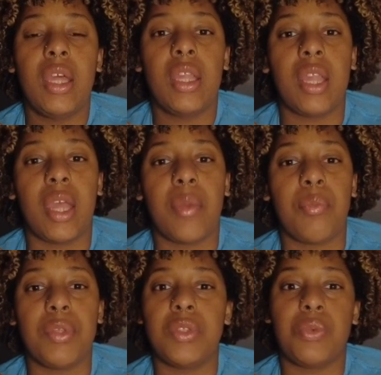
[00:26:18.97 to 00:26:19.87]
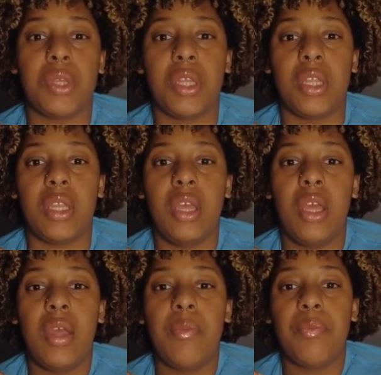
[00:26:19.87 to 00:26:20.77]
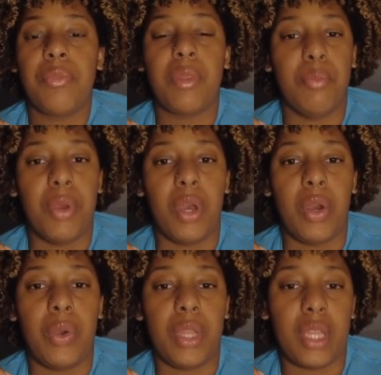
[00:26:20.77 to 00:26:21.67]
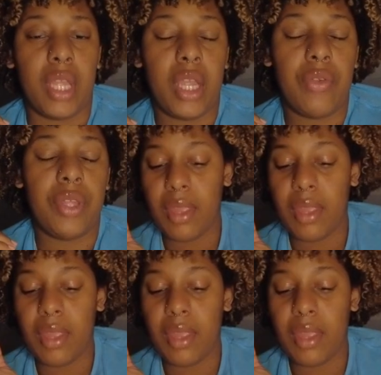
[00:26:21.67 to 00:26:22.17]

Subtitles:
like, between Bo and Carrie.